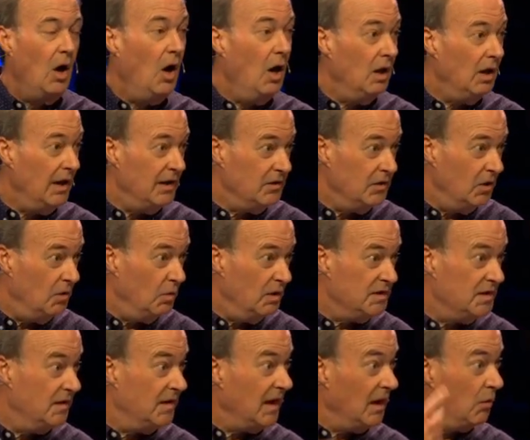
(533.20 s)
All I knew
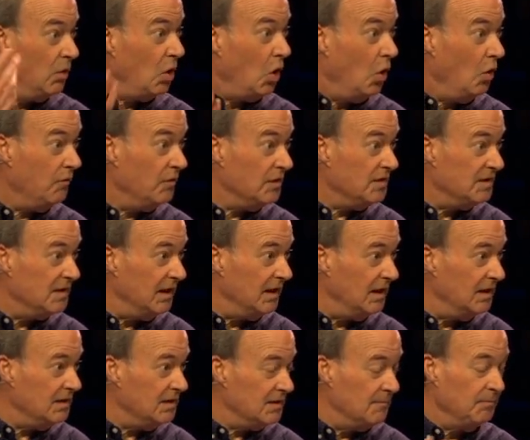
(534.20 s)
was that they were
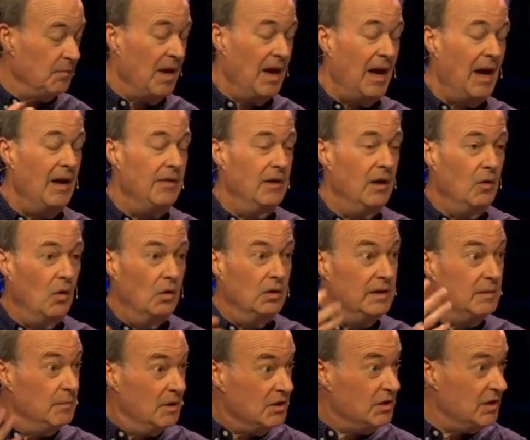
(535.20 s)
overseas and that
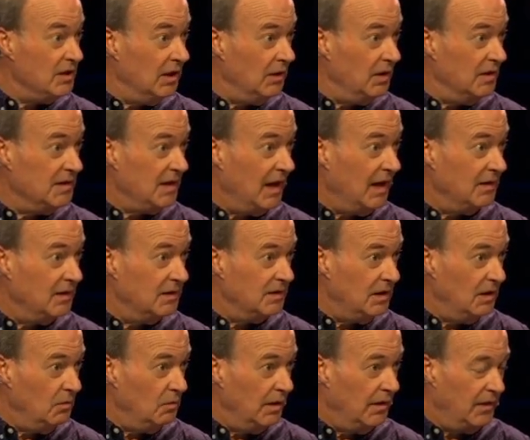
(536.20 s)
only missionaries had to
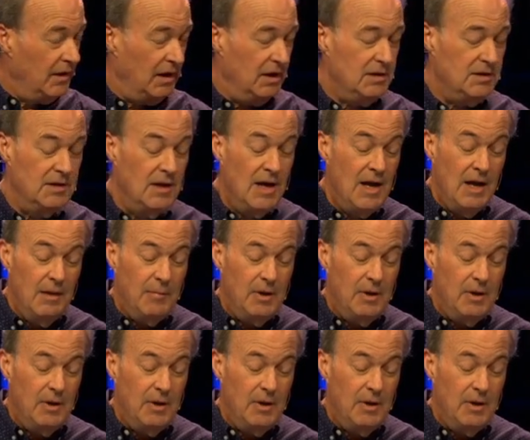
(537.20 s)
deal with this,